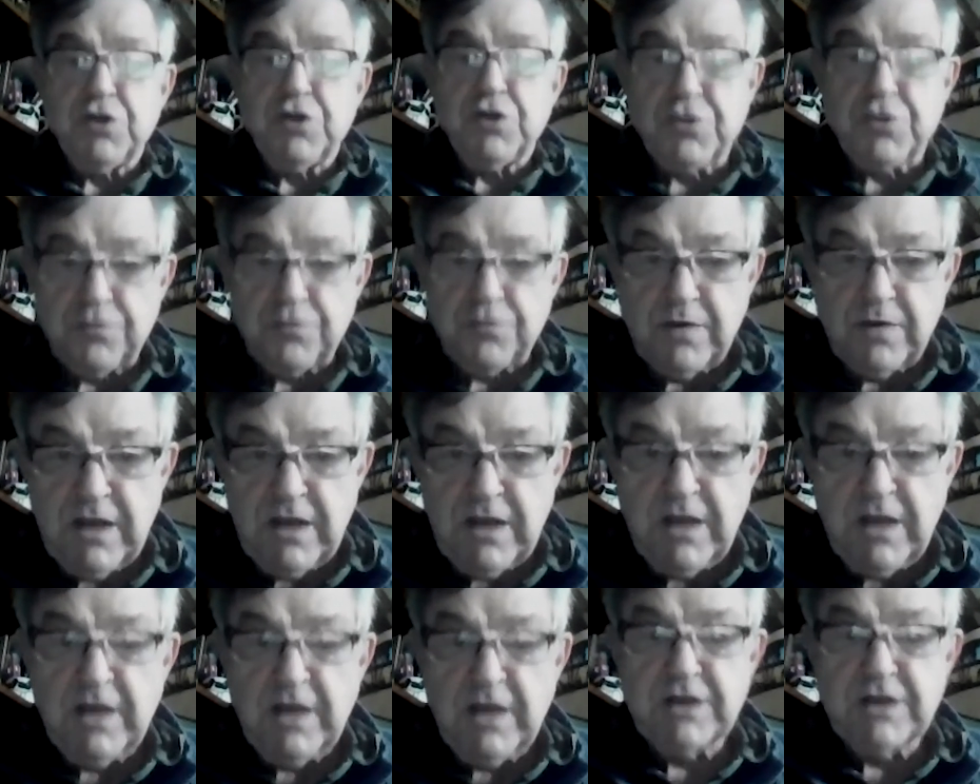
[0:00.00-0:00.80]

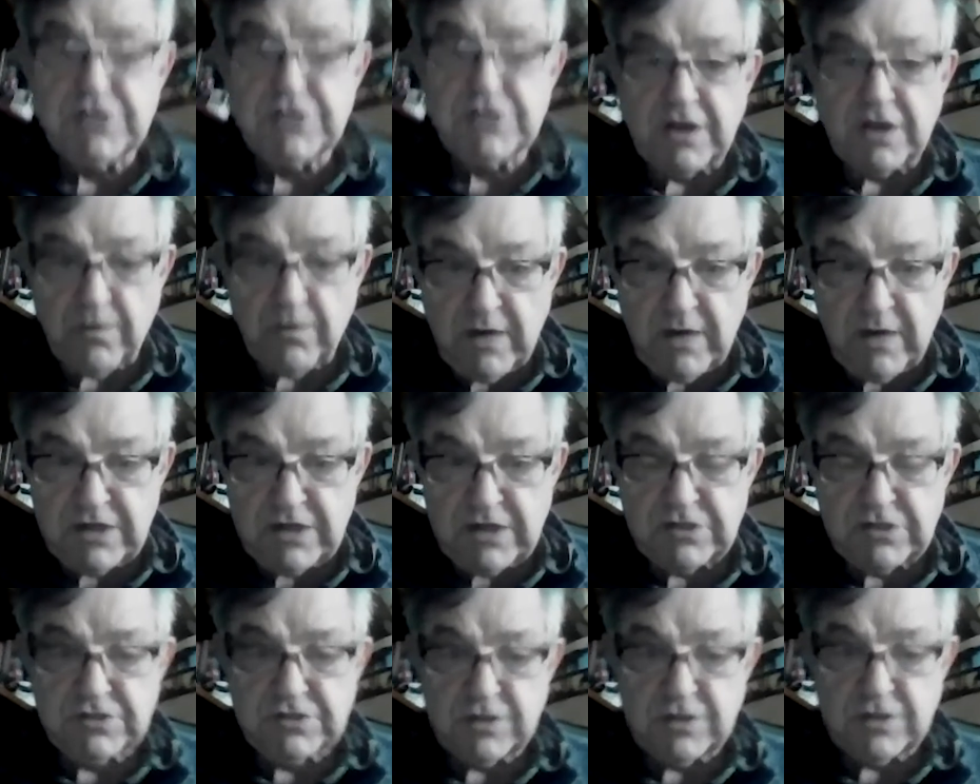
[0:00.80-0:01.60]
three
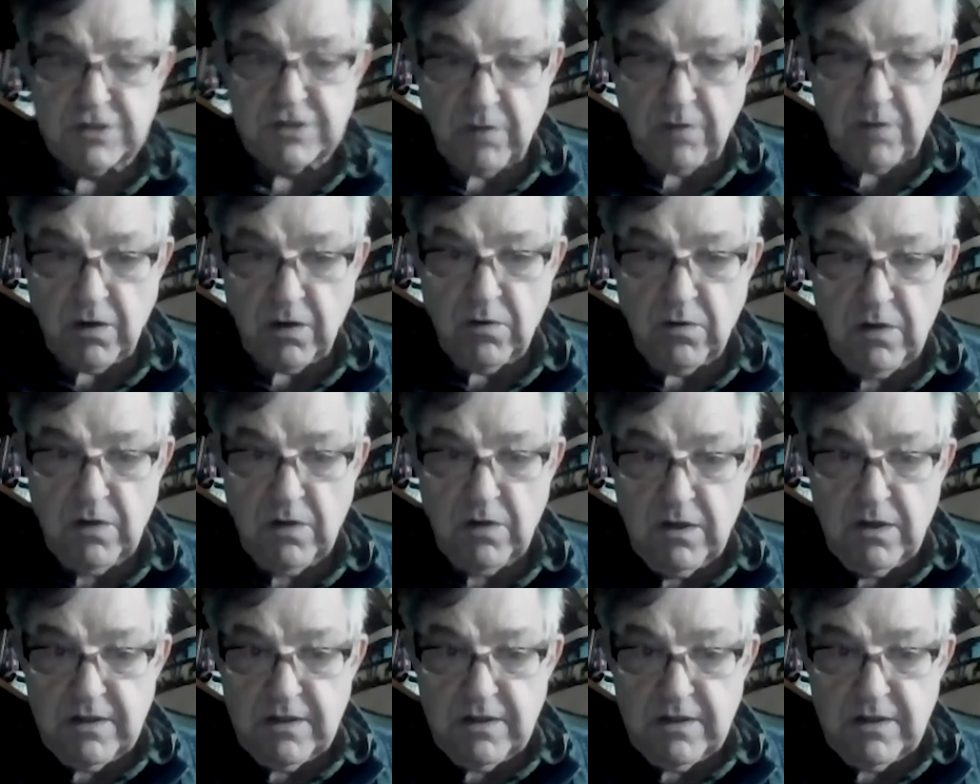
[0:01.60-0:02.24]
generations in a row,